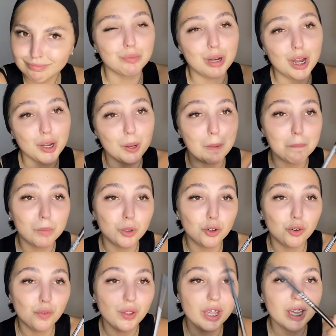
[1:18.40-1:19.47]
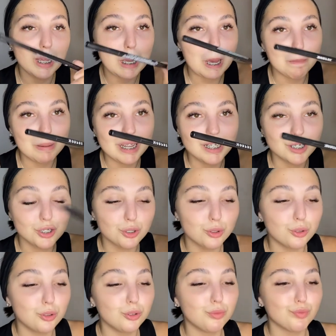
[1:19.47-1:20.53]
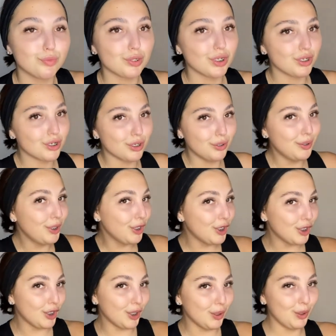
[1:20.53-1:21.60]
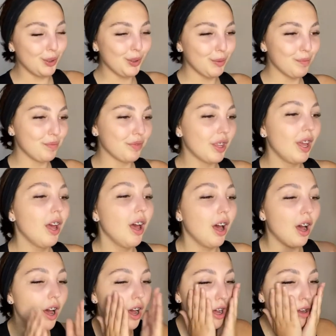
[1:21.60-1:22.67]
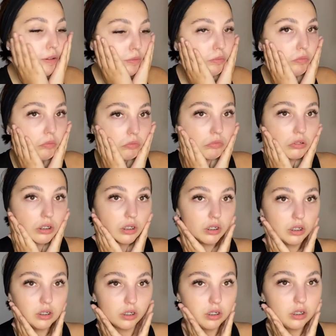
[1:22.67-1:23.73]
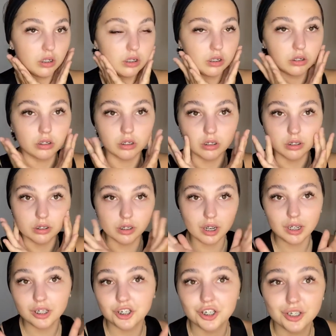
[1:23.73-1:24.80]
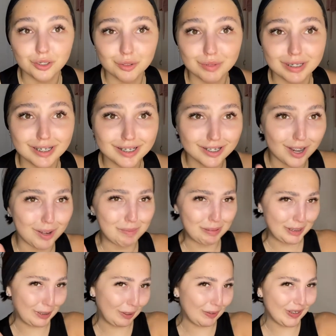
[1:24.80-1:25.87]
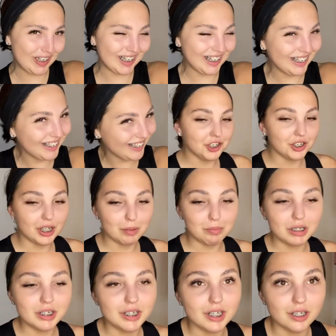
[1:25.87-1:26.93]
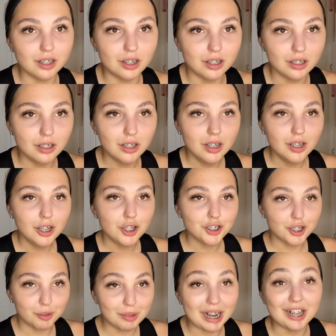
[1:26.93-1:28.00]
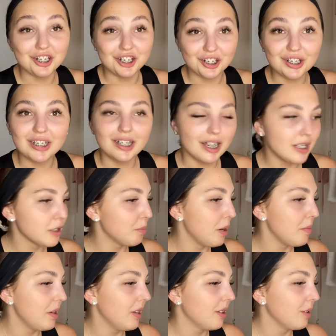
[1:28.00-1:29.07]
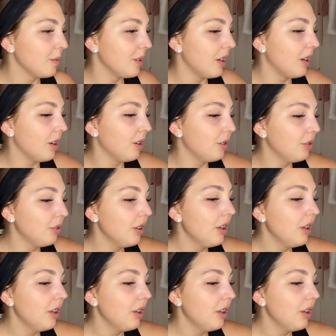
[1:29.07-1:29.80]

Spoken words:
My Morphe pencil, so cute. Oh God, I literally don't know what to start. Oh my God. Just had my dinner. So we're actually gonna get into my makeup now.